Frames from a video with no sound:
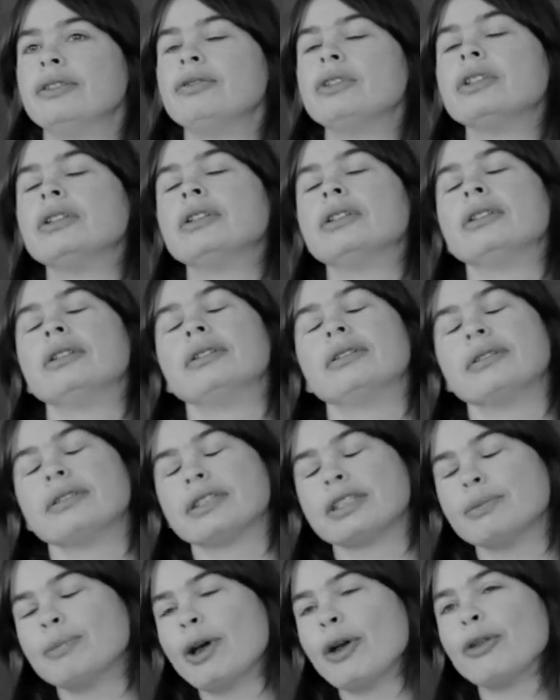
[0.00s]
to
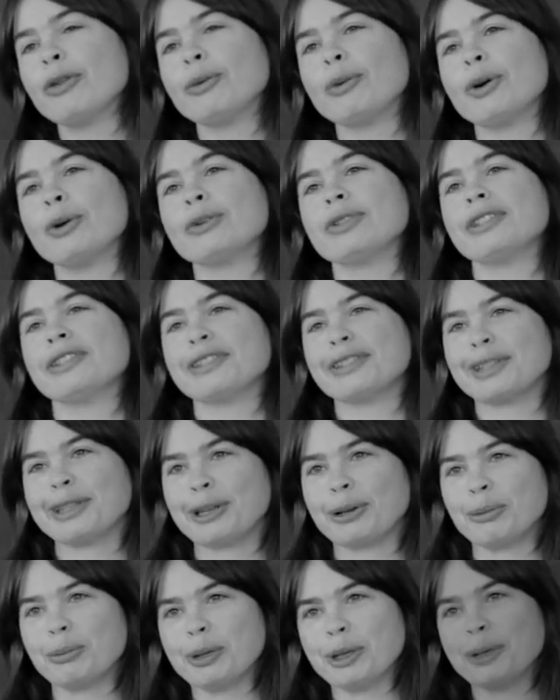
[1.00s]
smell the roses a
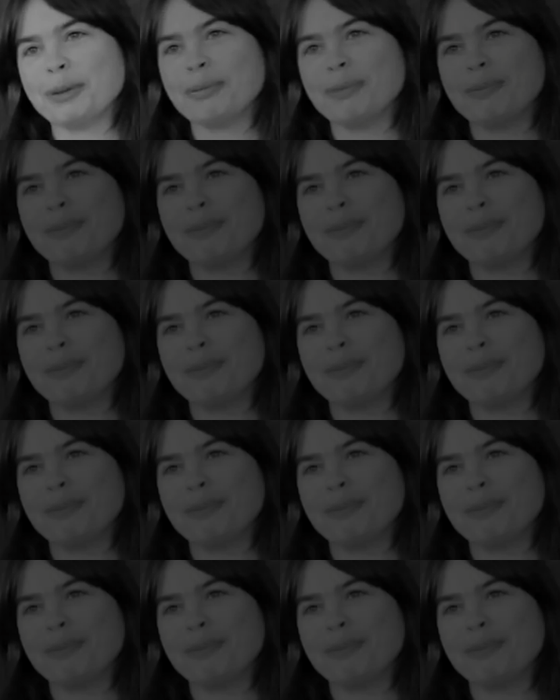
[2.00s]
little bit.